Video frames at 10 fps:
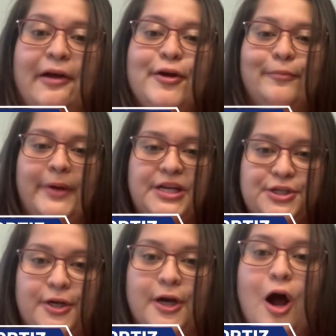Carrier
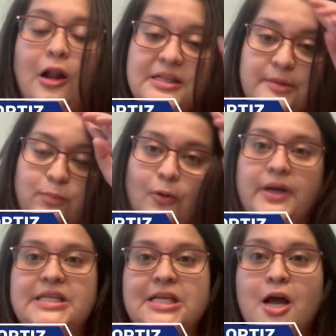makes sure all its
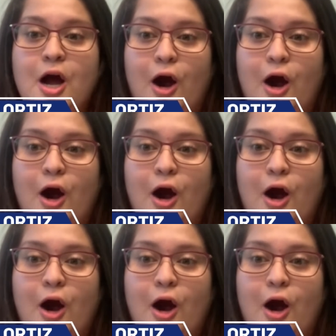employees